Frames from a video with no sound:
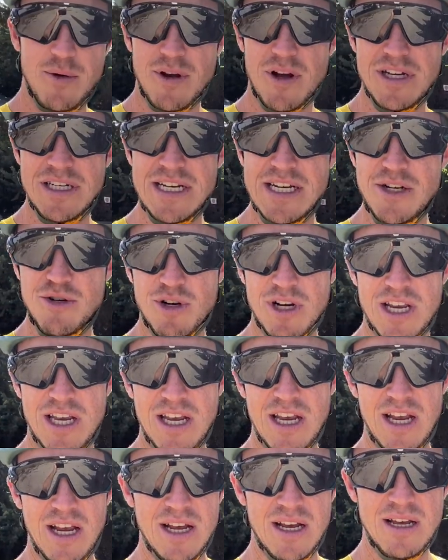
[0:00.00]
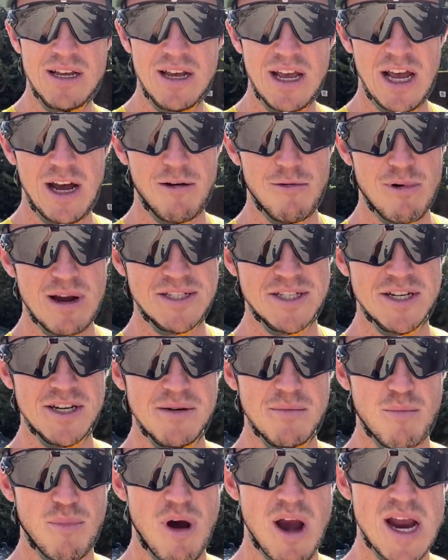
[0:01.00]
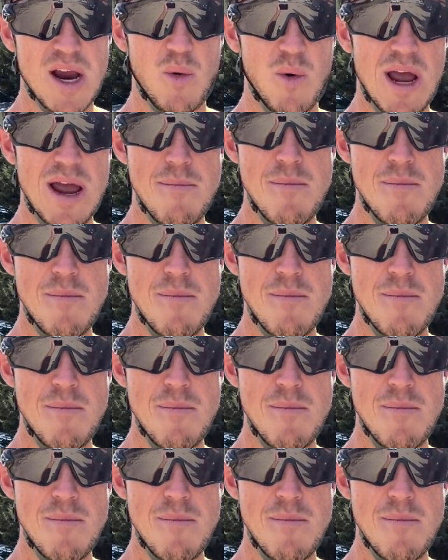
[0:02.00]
We got Diedrich here, our resident breakaway